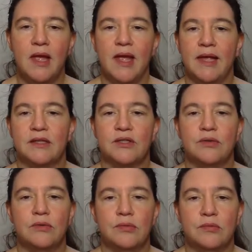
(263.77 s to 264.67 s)
And
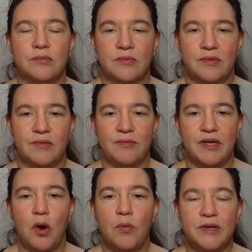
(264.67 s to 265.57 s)
so we
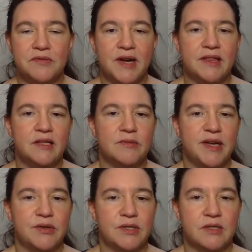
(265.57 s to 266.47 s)
always write these
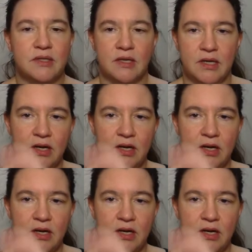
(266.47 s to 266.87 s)
matrices